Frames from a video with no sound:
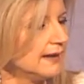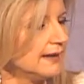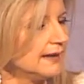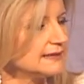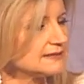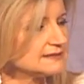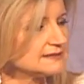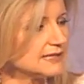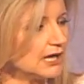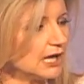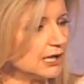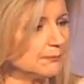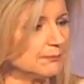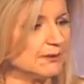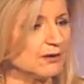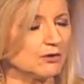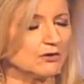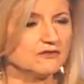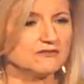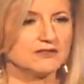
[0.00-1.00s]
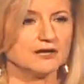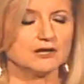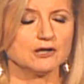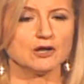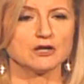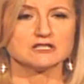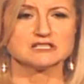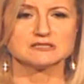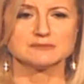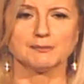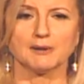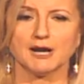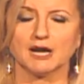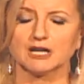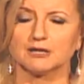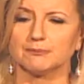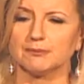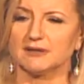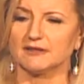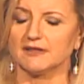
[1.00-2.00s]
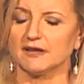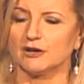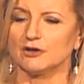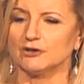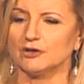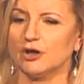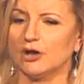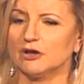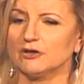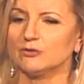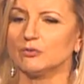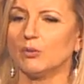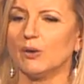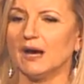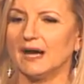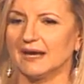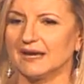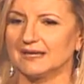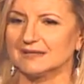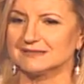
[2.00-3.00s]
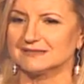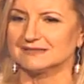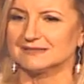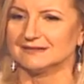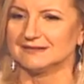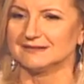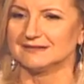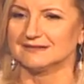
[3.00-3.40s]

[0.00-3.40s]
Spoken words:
It's not because they're not smart, but they are not wise.